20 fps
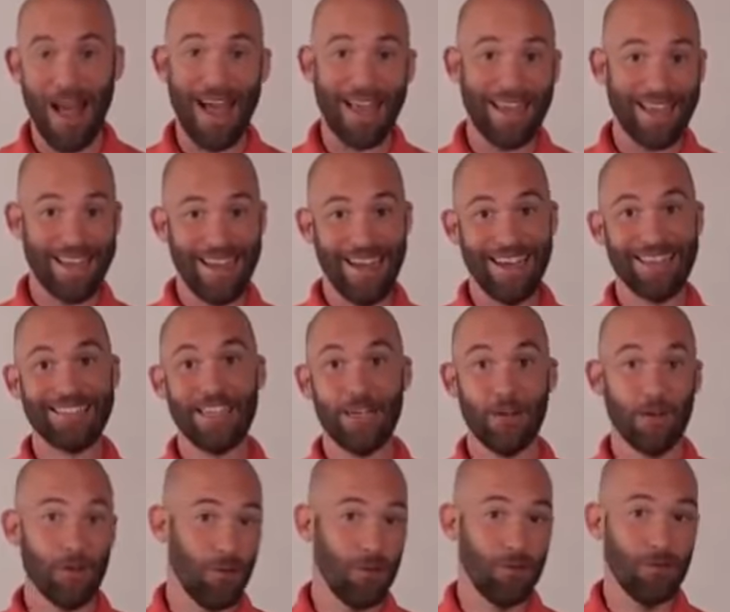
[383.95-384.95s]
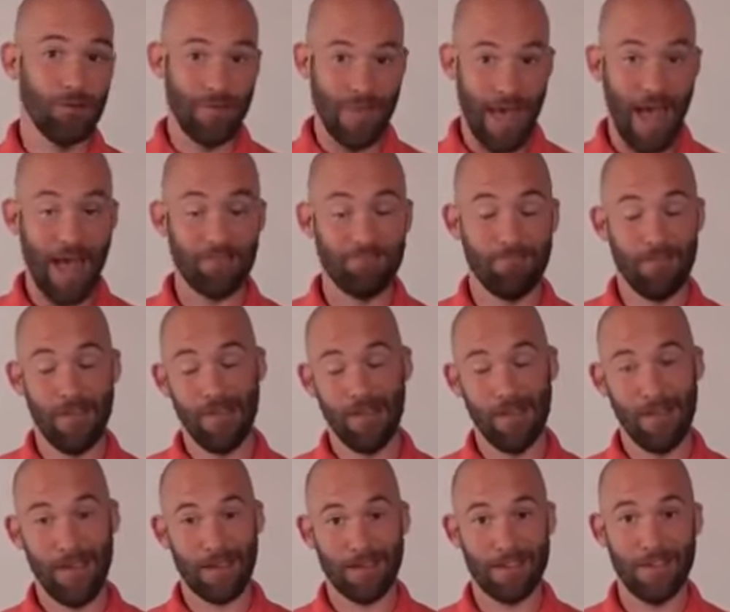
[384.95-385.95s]
I cannot tell you that.
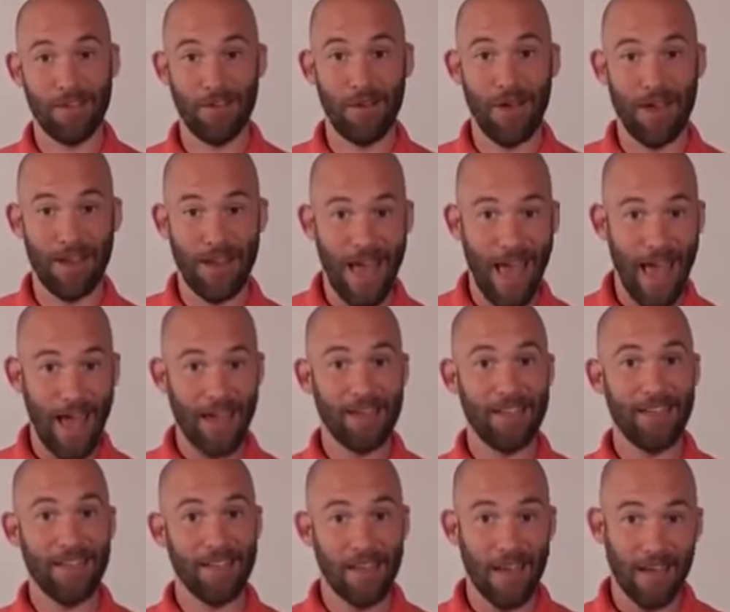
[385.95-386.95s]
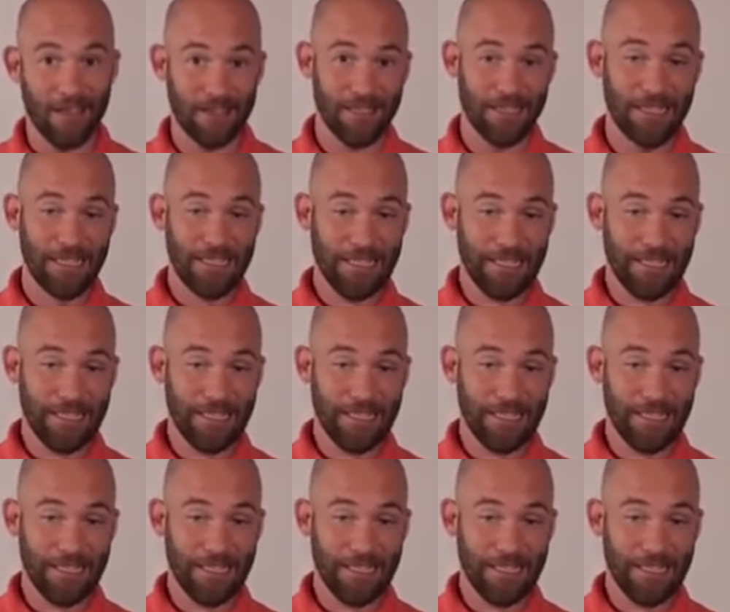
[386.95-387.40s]
I can tell you how to hack DNS.